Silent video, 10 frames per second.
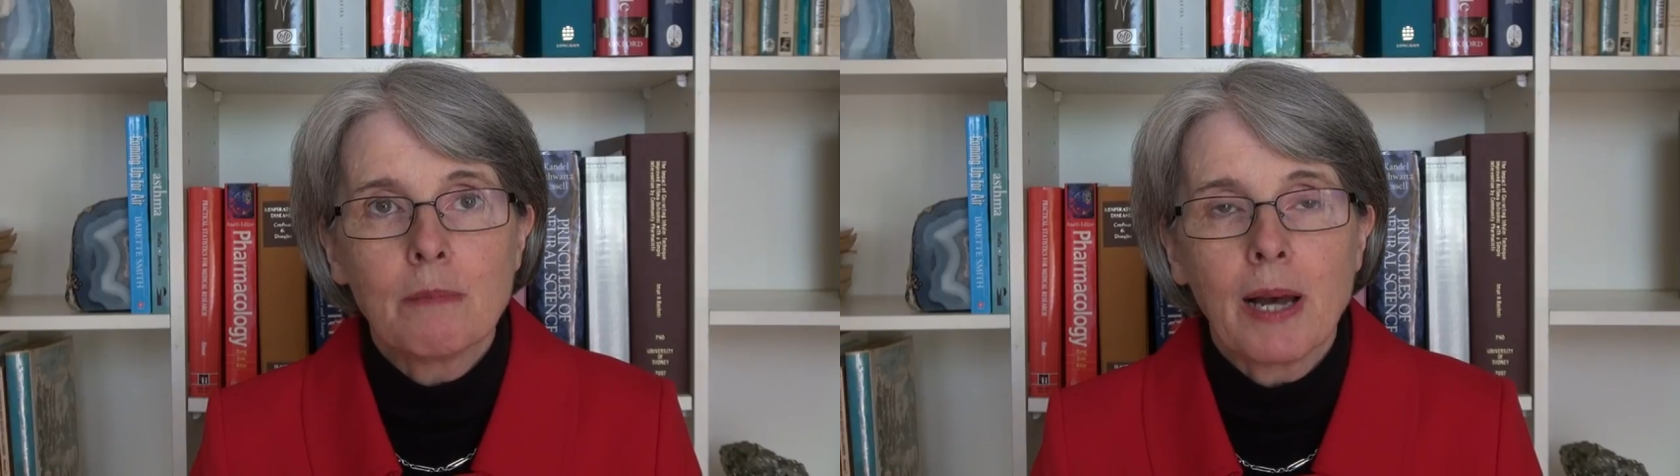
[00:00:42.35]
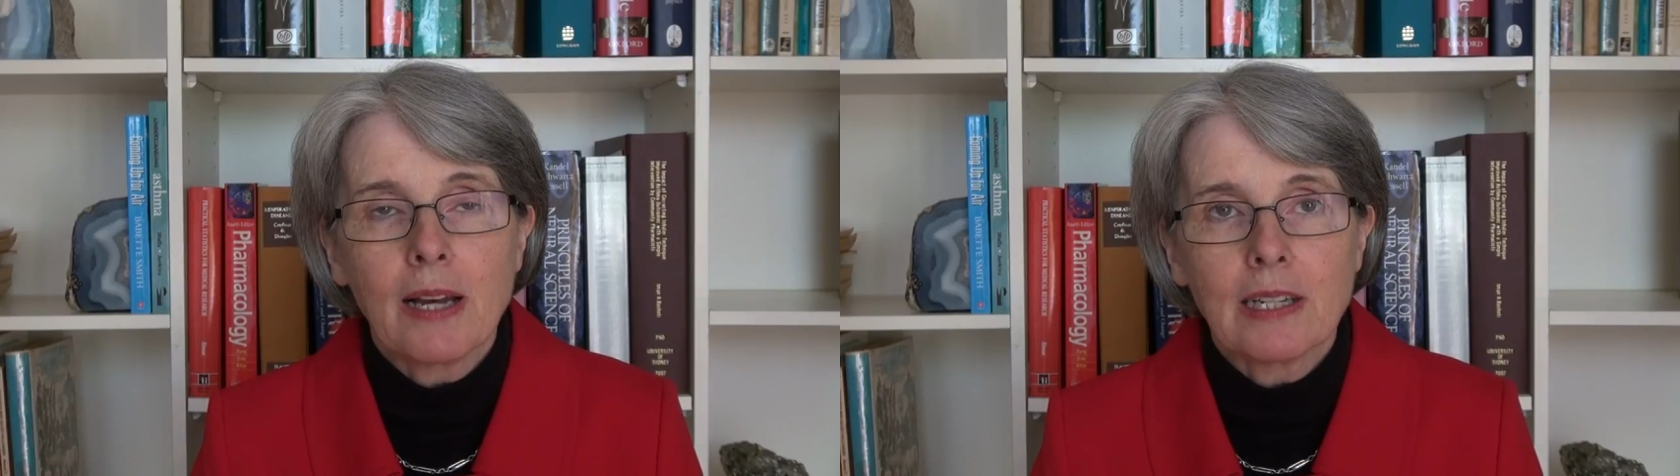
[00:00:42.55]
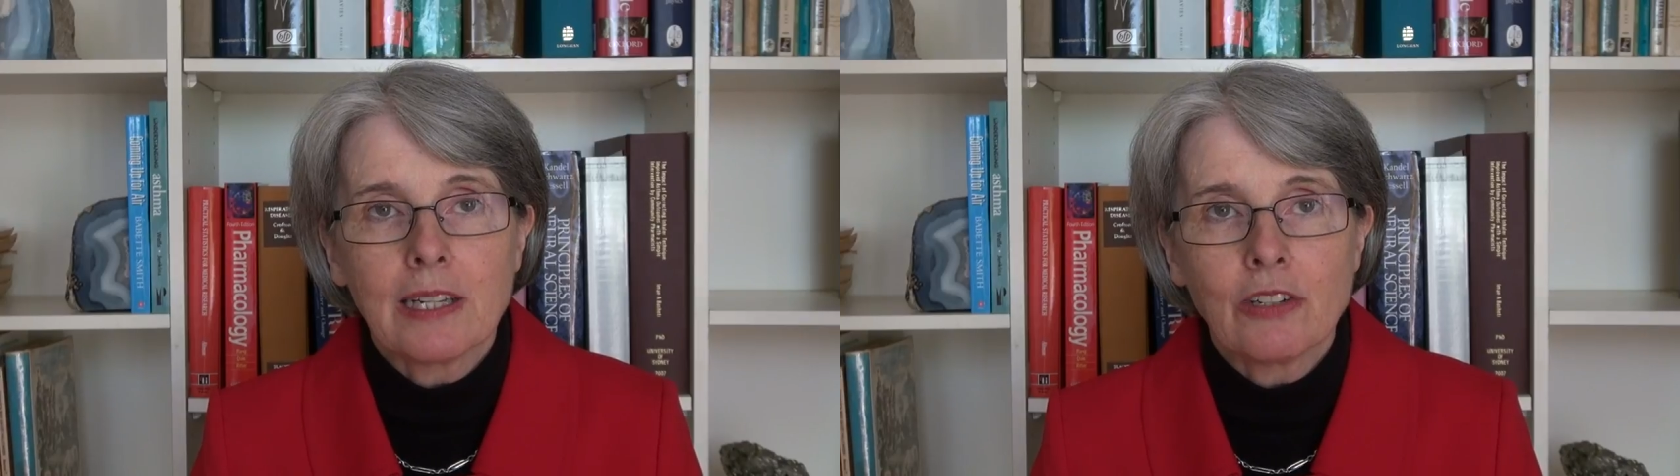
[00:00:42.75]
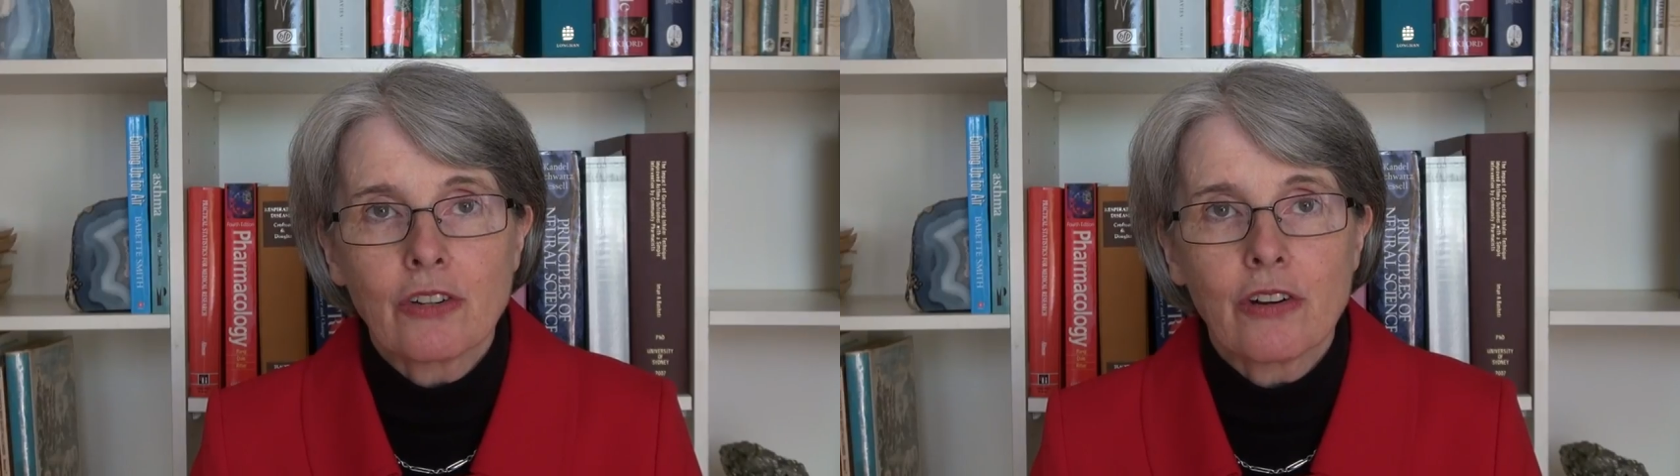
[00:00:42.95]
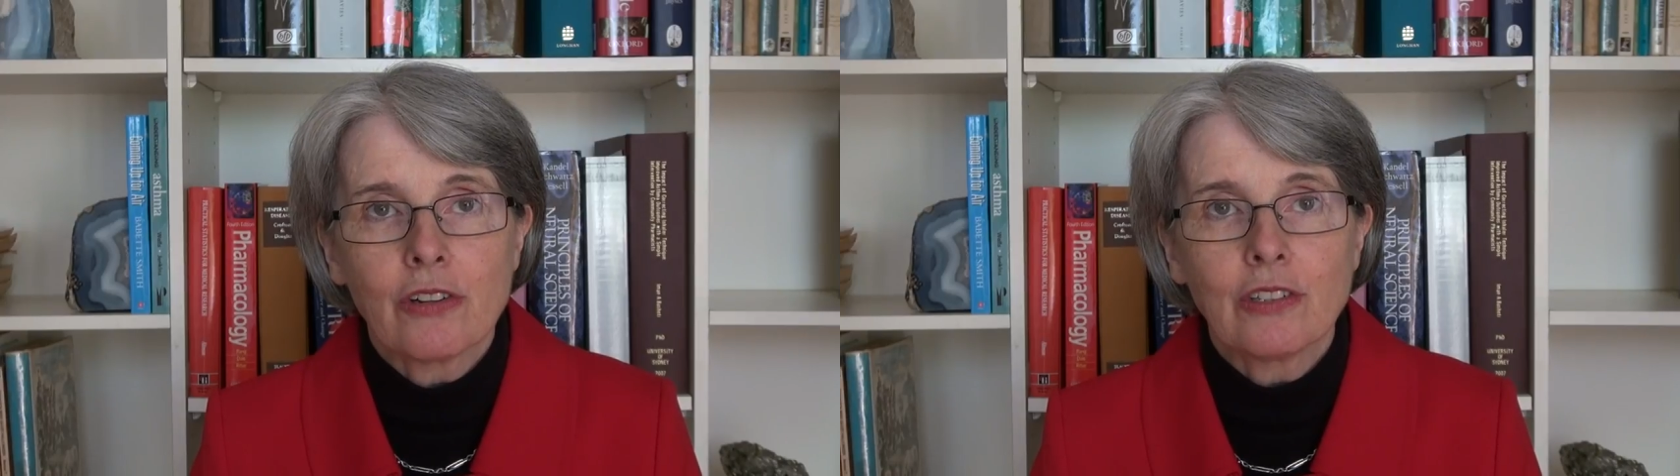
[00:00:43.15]
partly
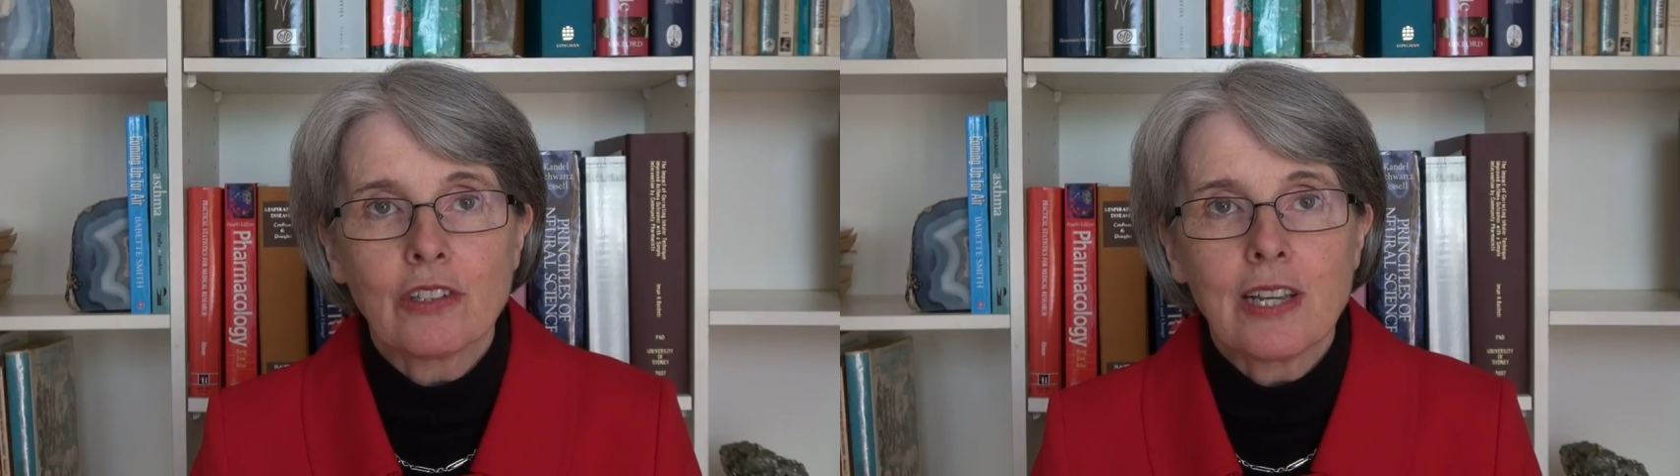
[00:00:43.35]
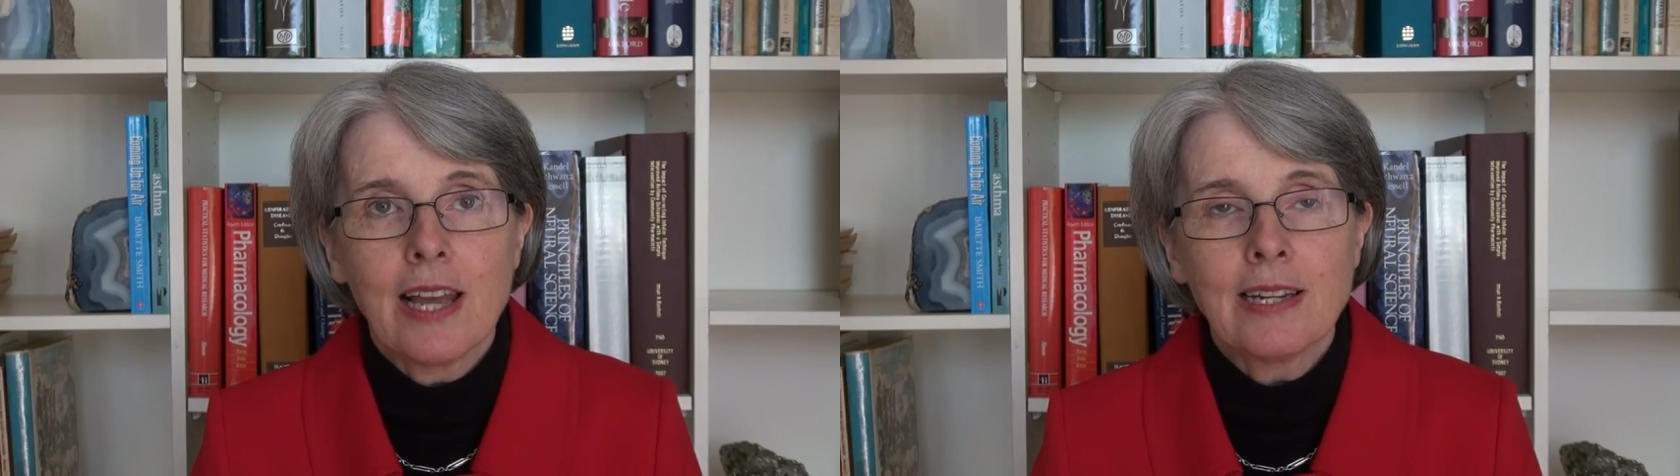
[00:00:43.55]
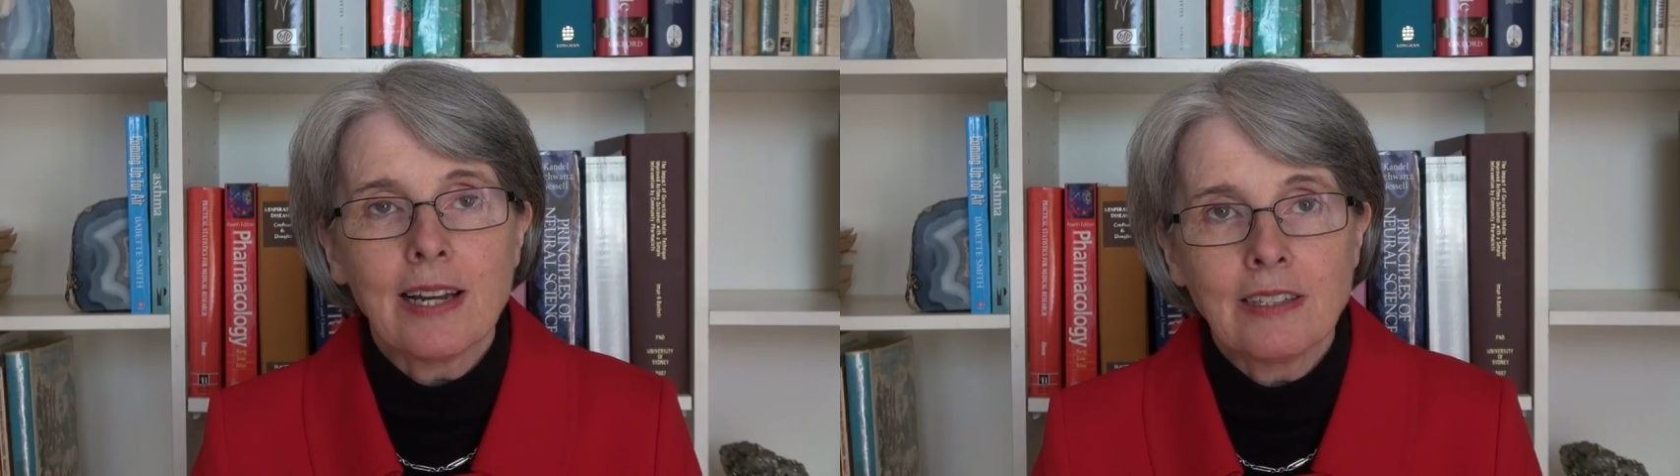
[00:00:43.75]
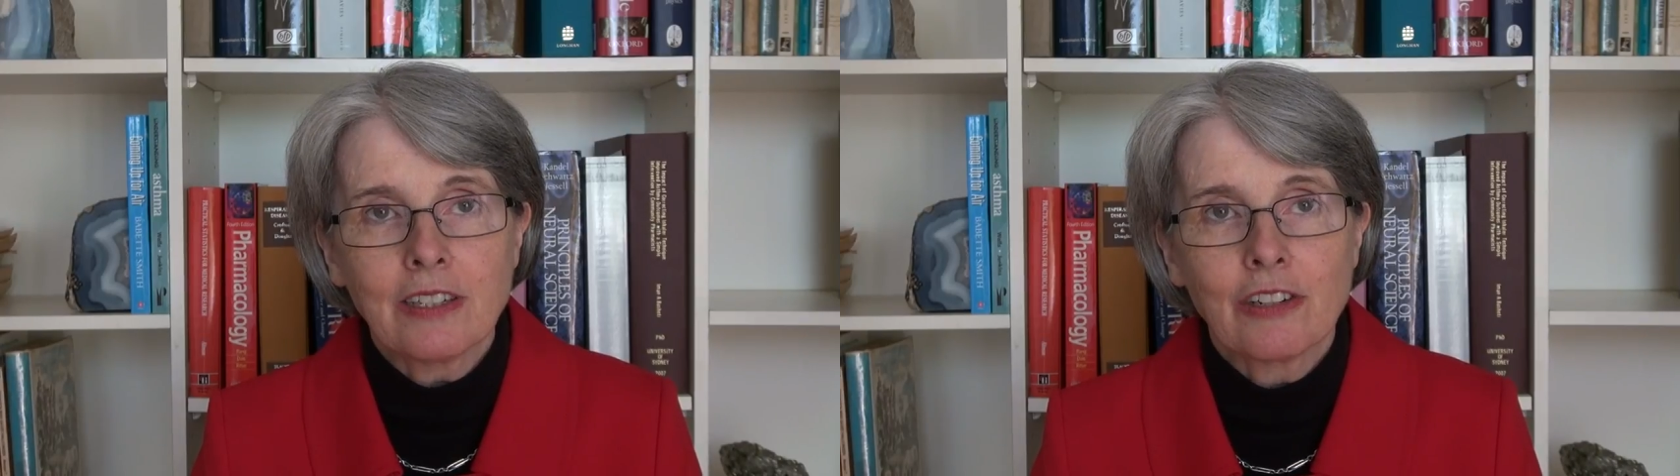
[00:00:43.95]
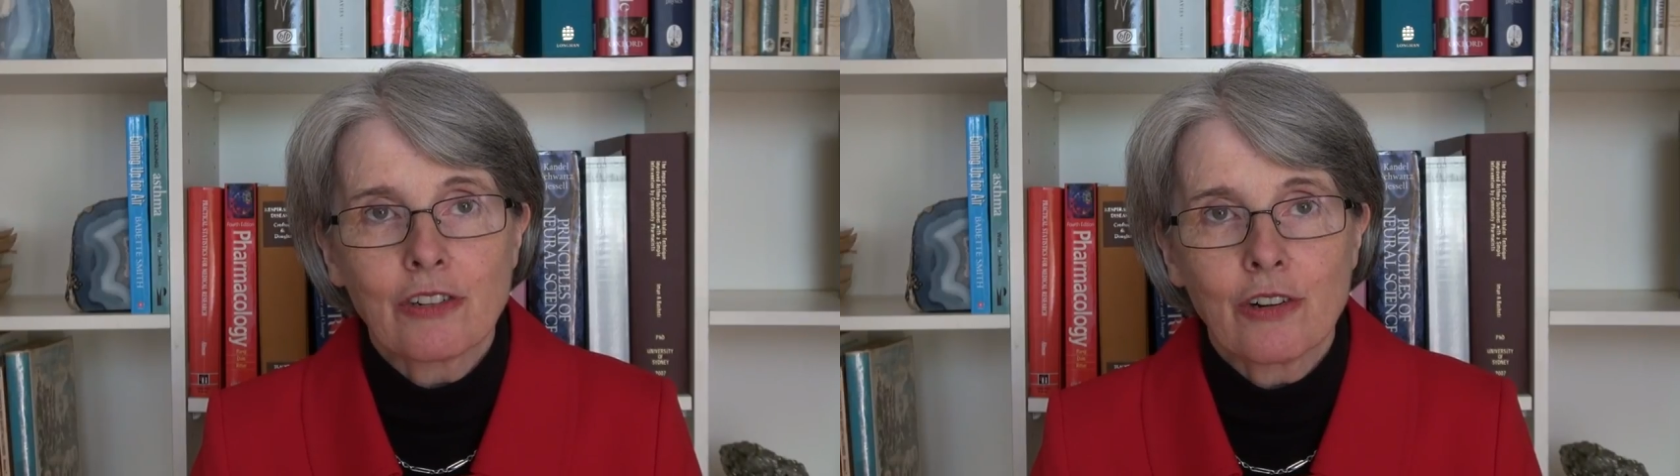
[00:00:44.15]
controlled, and
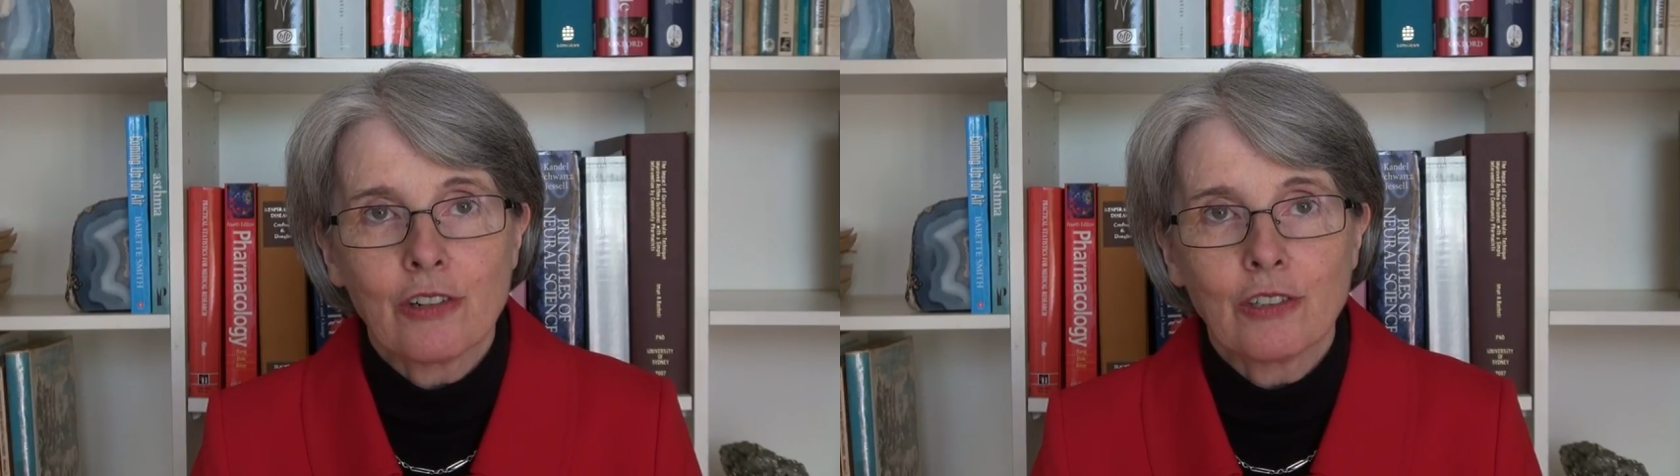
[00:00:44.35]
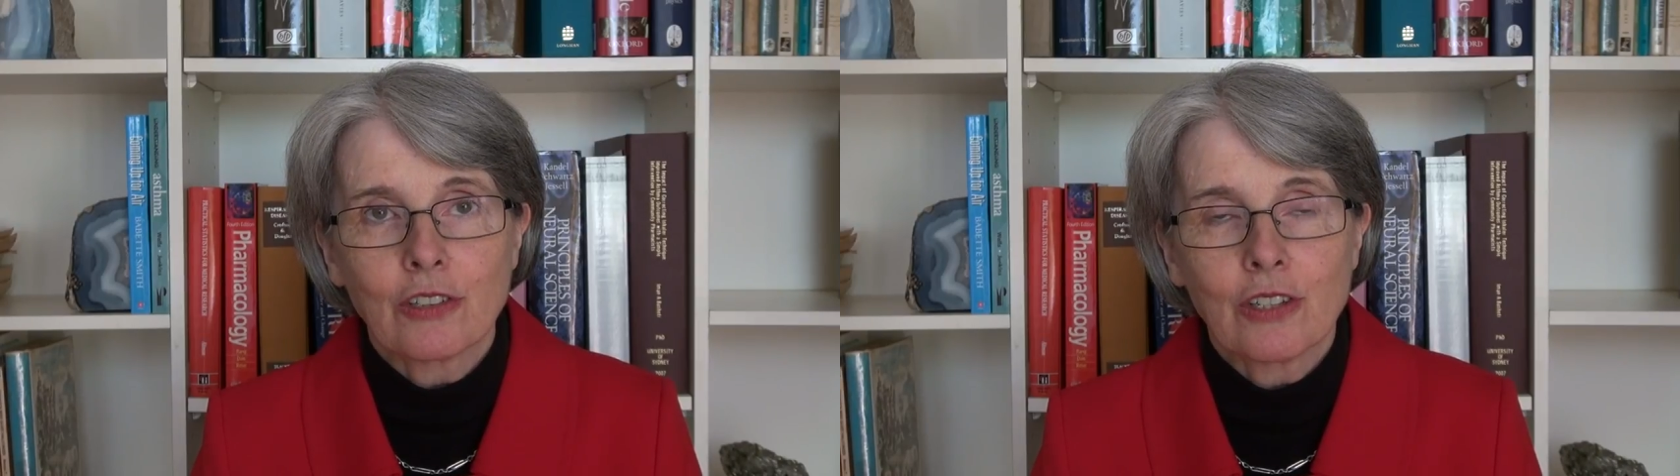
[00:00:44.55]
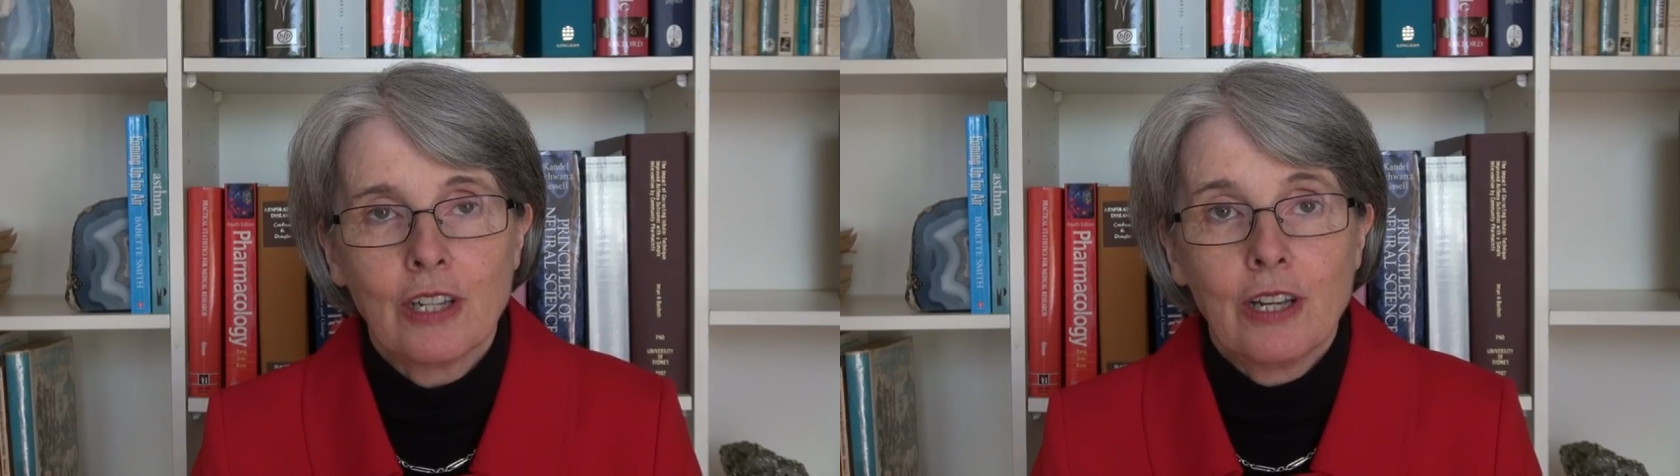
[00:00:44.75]
uncontrolled.